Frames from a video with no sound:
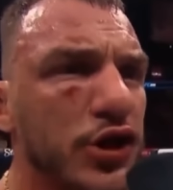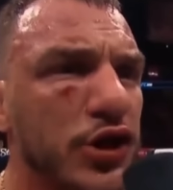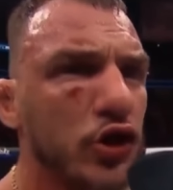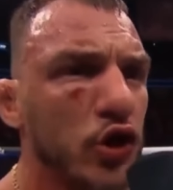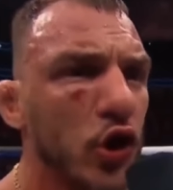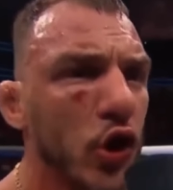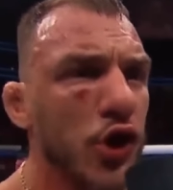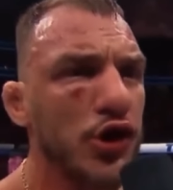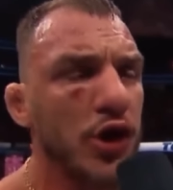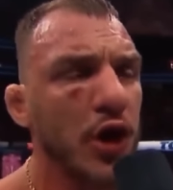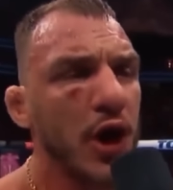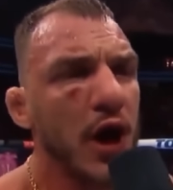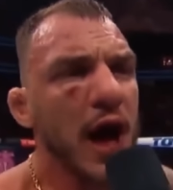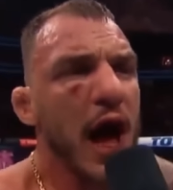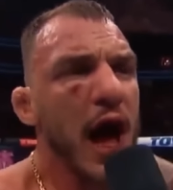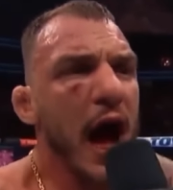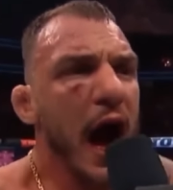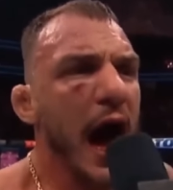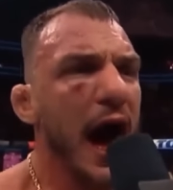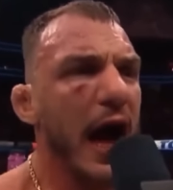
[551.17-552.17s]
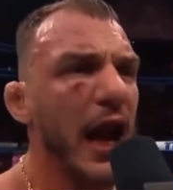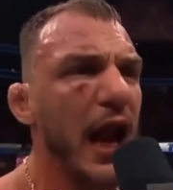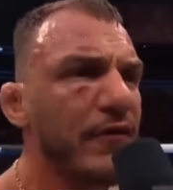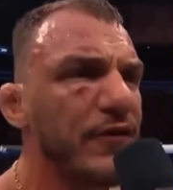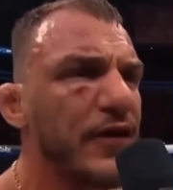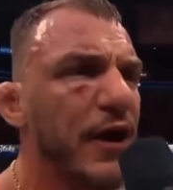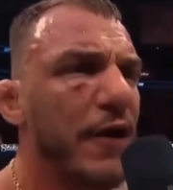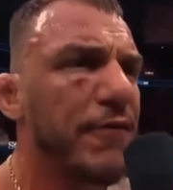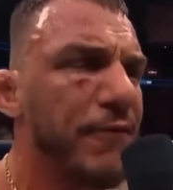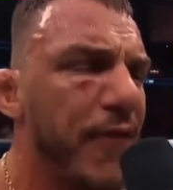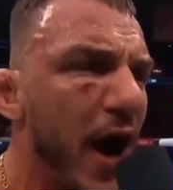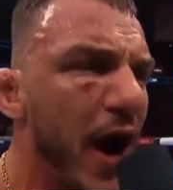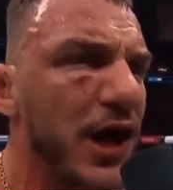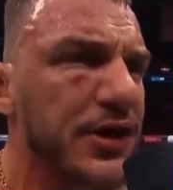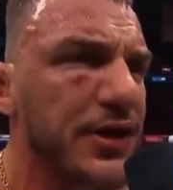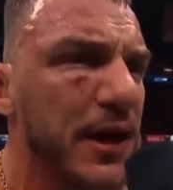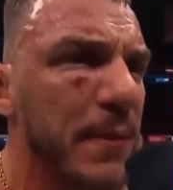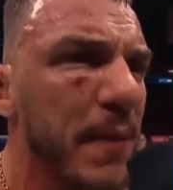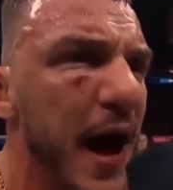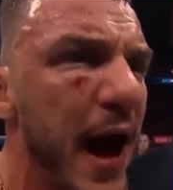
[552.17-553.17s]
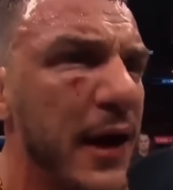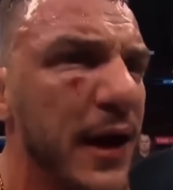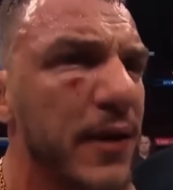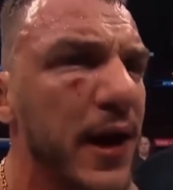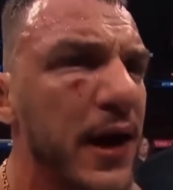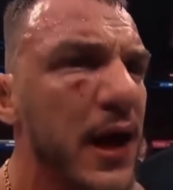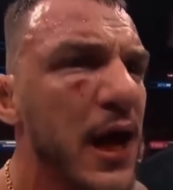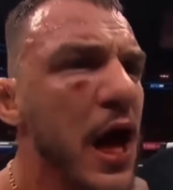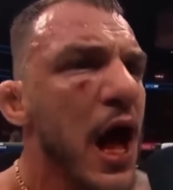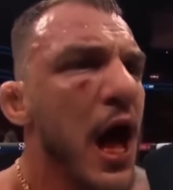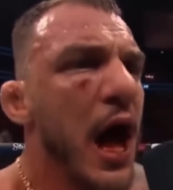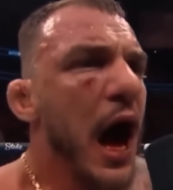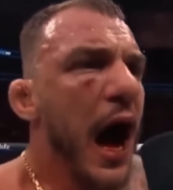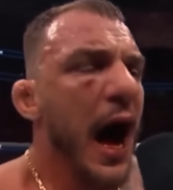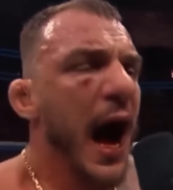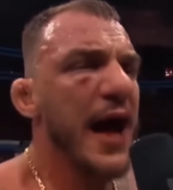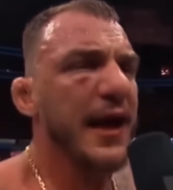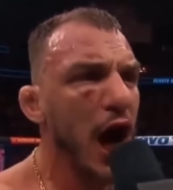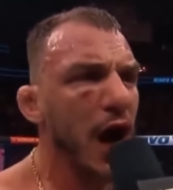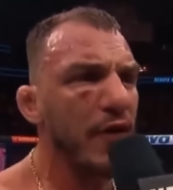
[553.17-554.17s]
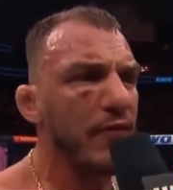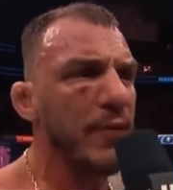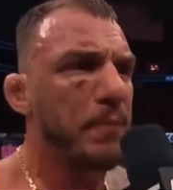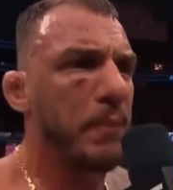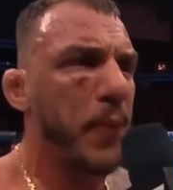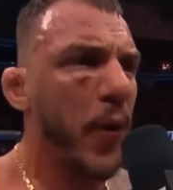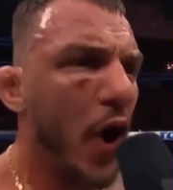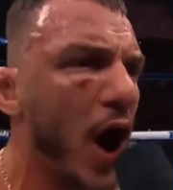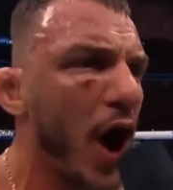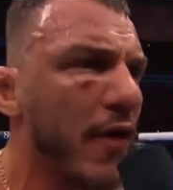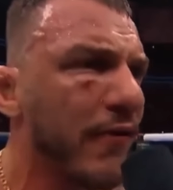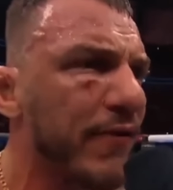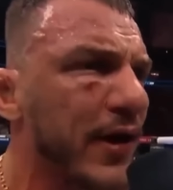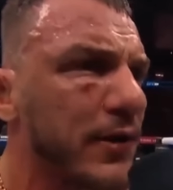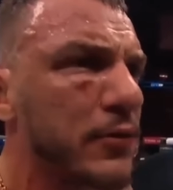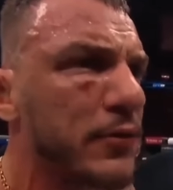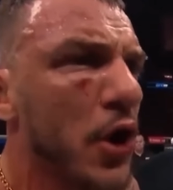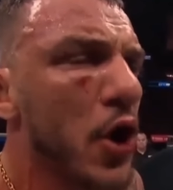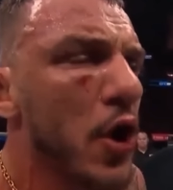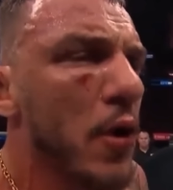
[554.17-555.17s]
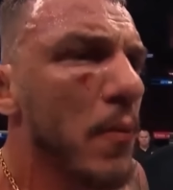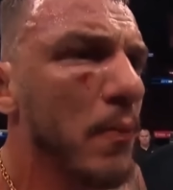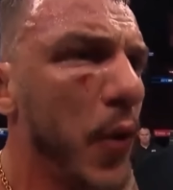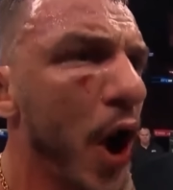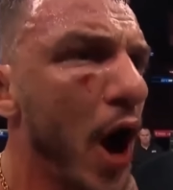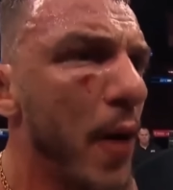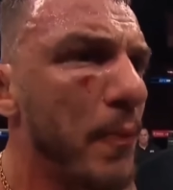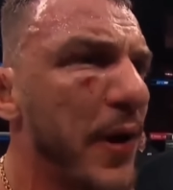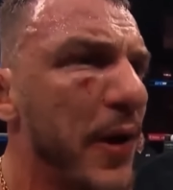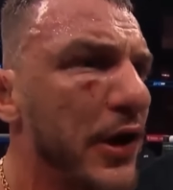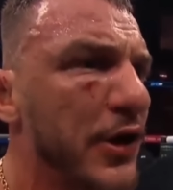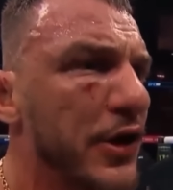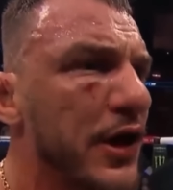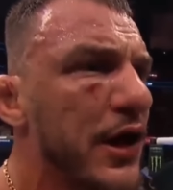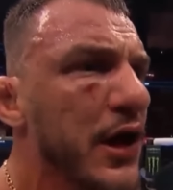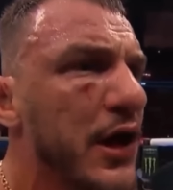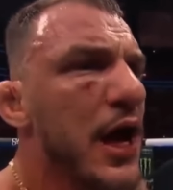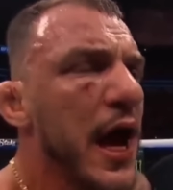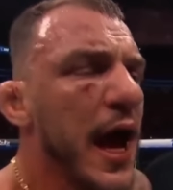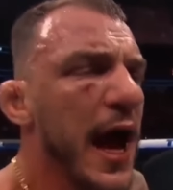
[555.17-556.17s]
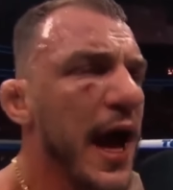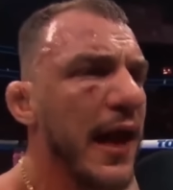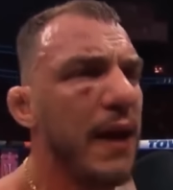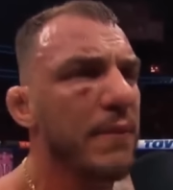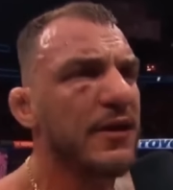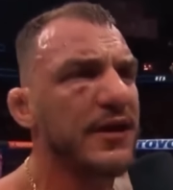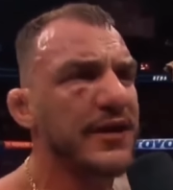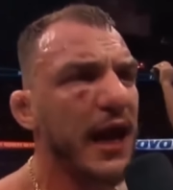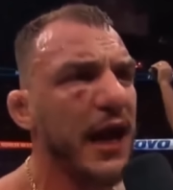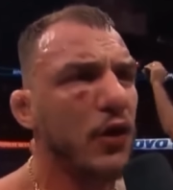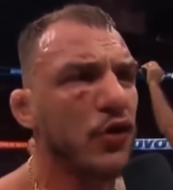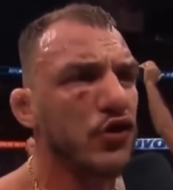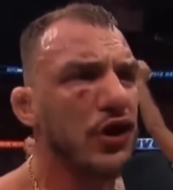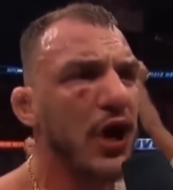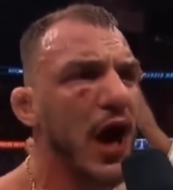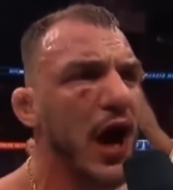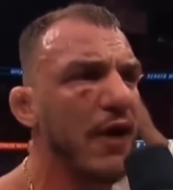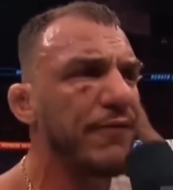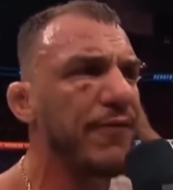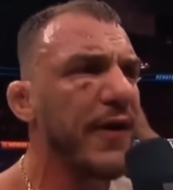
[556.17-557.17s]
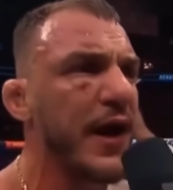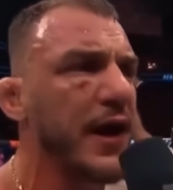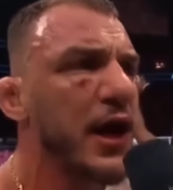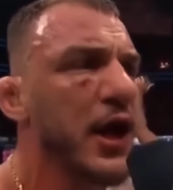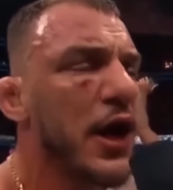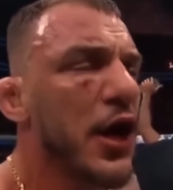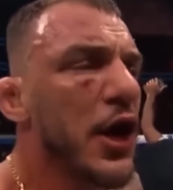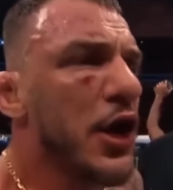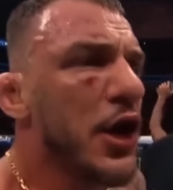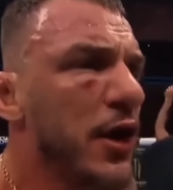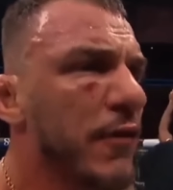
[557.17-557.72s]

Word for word: Constitution. I love the First Amendment. I love private property. And let me tell you something.